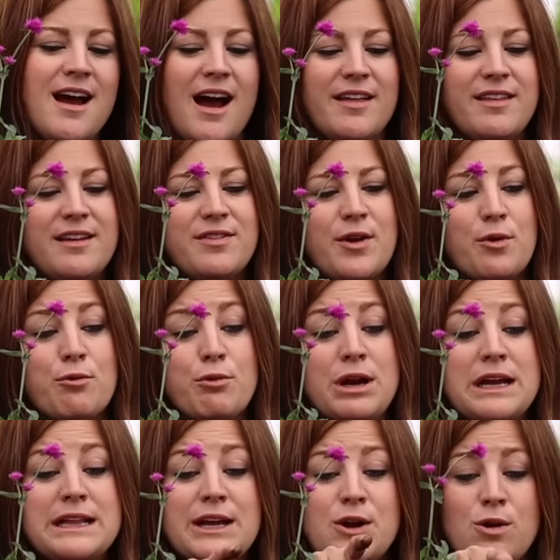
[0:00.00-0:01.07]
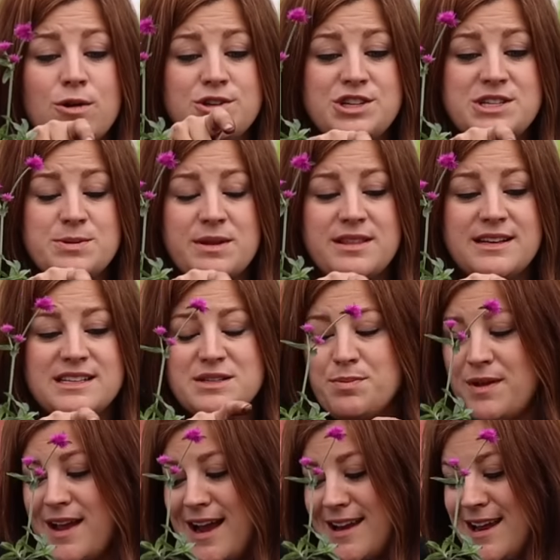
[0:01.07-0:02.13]
I think they're really gorgeous with this
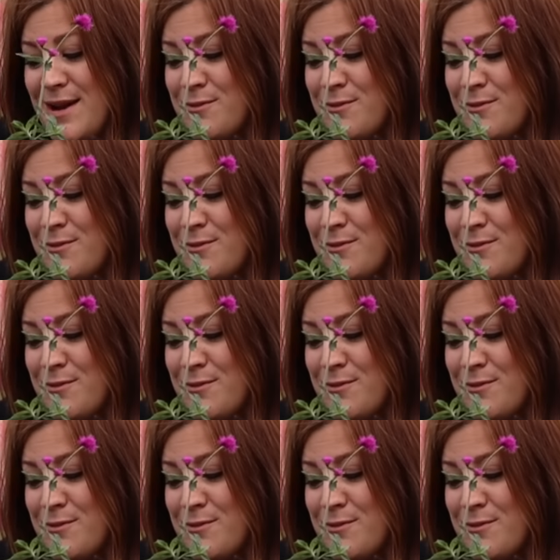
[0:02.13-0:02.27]
plant.